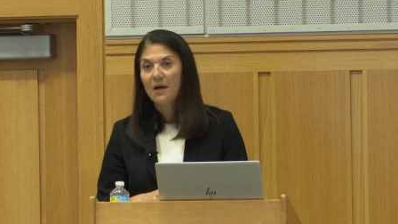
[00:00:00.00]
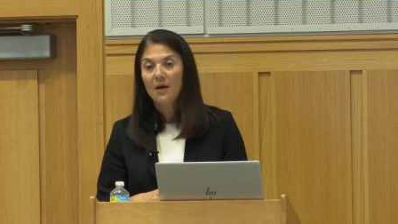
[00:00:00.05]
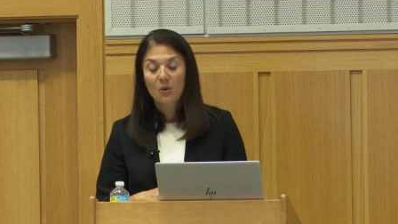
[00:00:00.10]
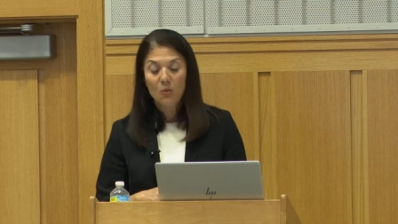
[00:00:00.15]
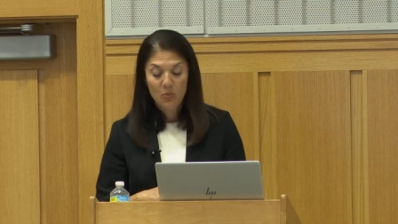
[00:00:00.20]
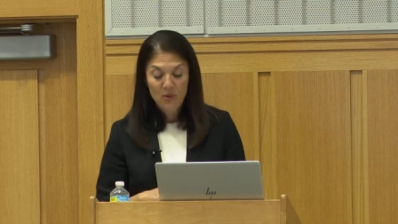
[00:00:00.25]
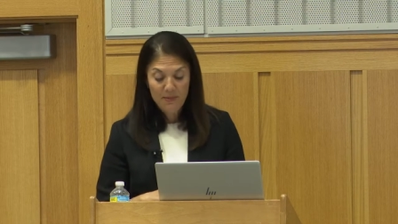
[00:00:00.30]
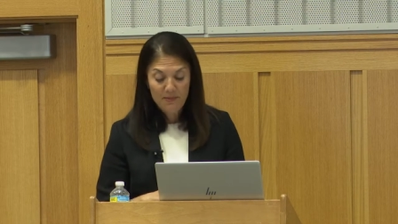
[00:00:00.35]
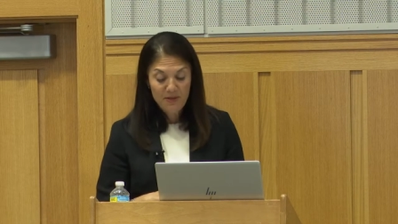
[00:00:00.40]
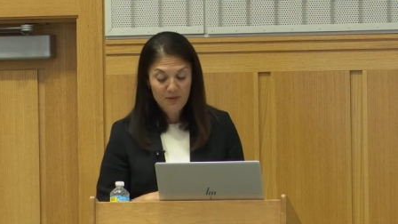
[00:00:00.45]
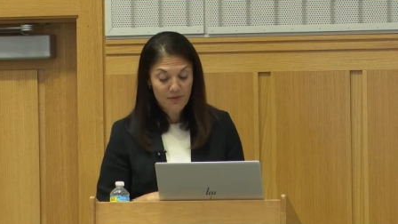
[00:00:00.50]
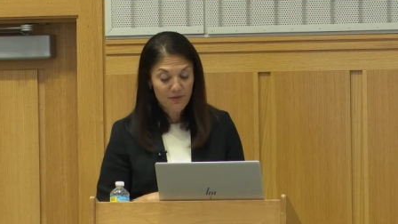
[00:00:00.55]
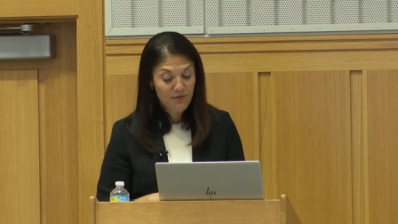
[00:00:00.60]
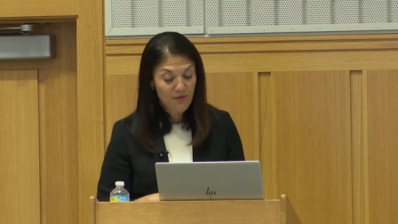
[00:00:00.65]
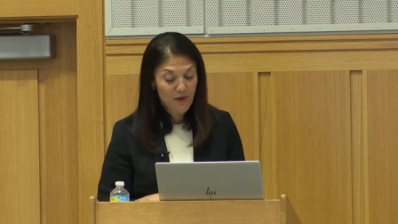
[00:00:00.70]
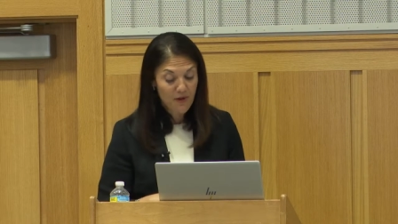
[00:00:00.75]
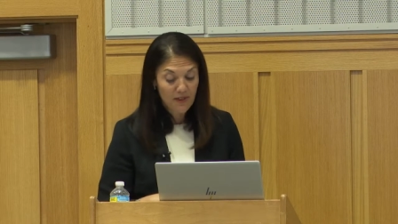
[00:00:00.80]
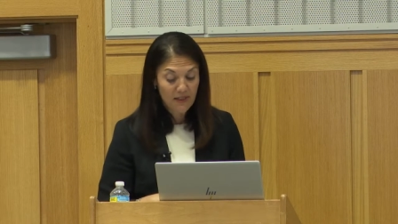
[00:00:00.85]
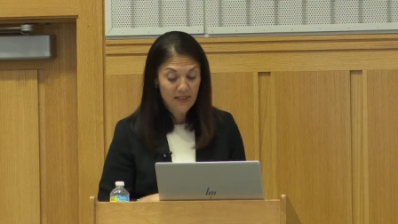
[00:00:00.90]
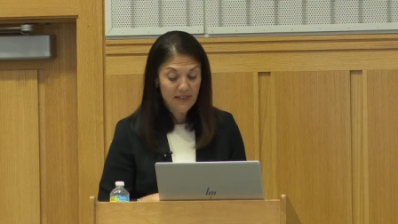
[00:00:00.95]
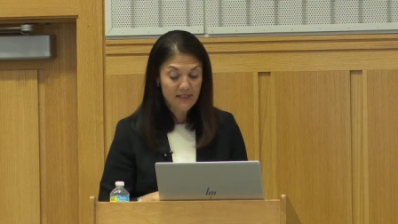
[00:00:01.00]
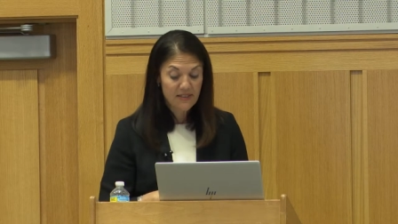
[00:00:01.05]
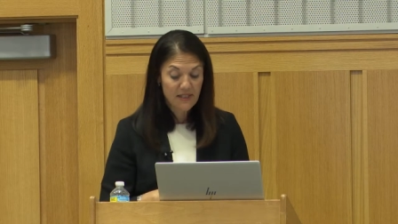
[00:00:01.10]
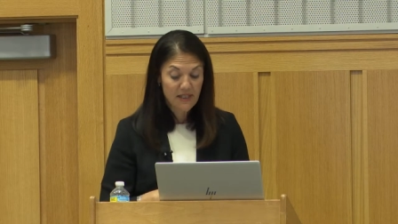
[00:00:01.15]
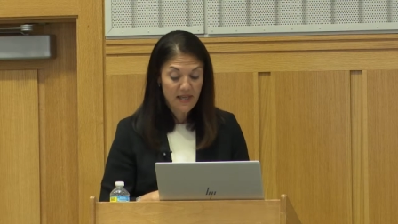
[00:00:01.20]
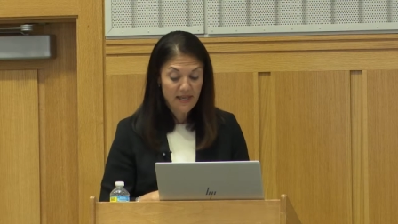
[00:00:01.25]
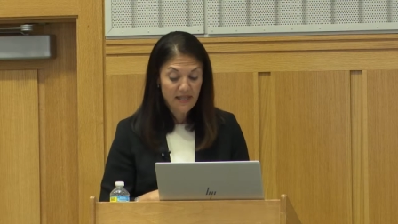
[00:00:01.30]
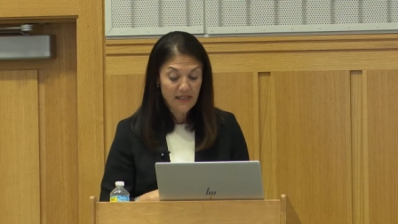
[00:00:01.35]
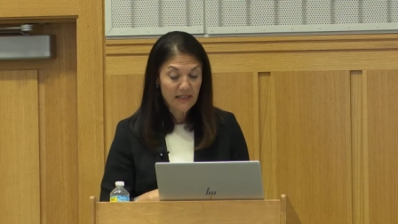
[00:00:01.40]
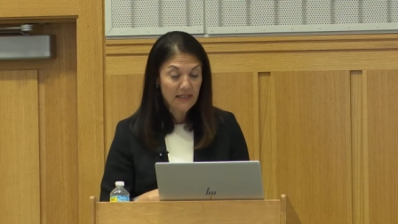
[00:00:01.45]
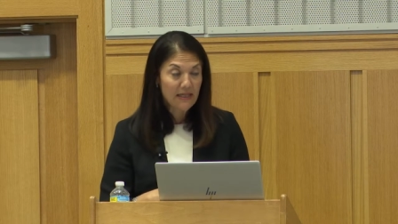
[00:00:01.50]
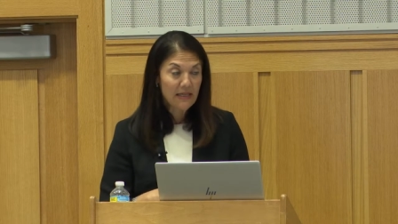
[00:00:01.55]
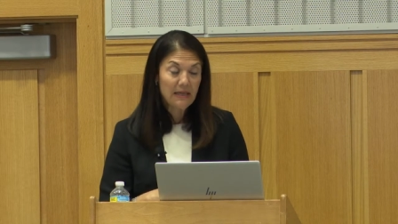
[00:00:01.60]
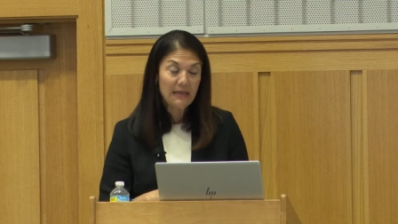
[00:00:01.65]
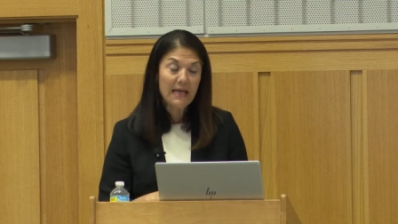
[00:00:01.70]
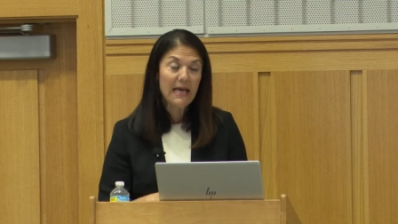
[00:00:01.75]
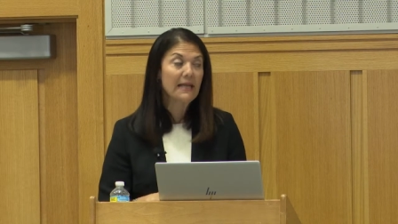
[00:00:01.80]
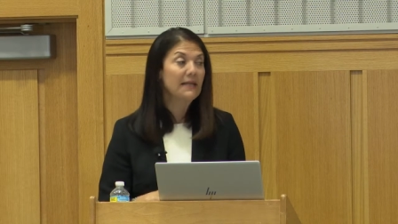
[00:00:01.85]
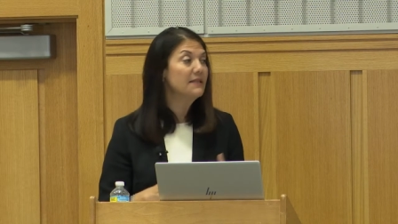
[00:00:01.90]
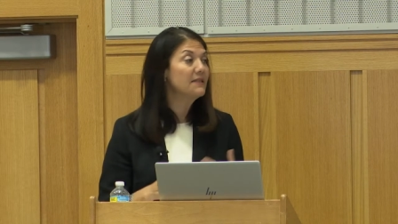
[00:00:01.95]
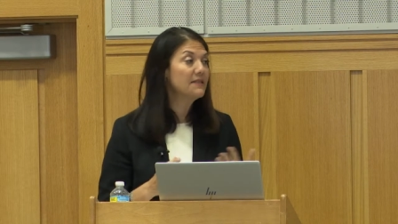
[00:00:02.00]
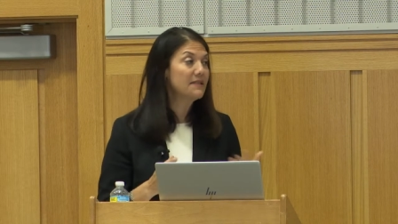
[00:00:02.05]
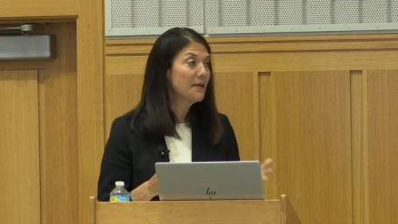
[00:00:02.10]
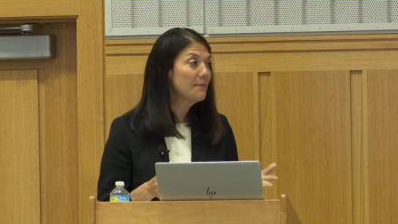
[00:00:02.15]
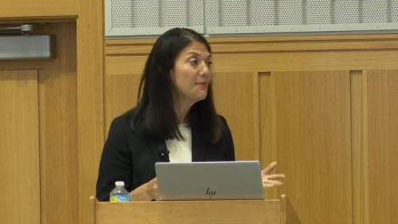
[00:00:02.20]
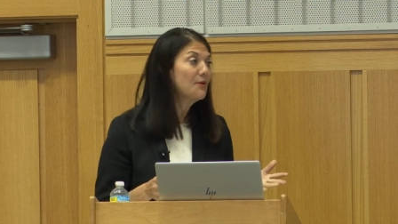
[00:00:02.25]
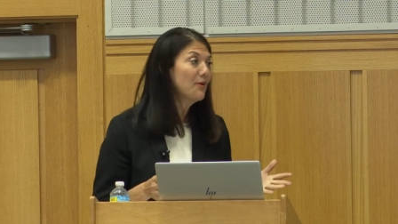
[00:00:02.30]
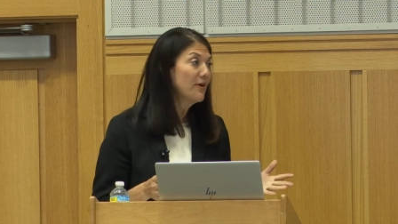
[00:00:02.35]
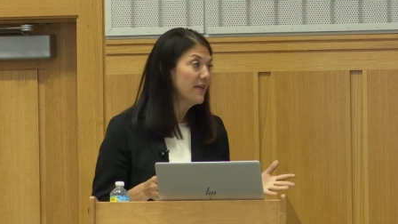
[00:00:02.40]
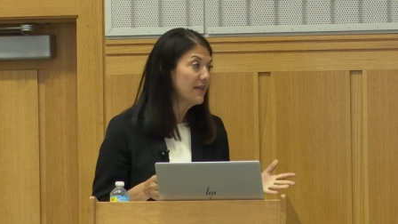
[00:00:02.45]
Women are far less likely, and in some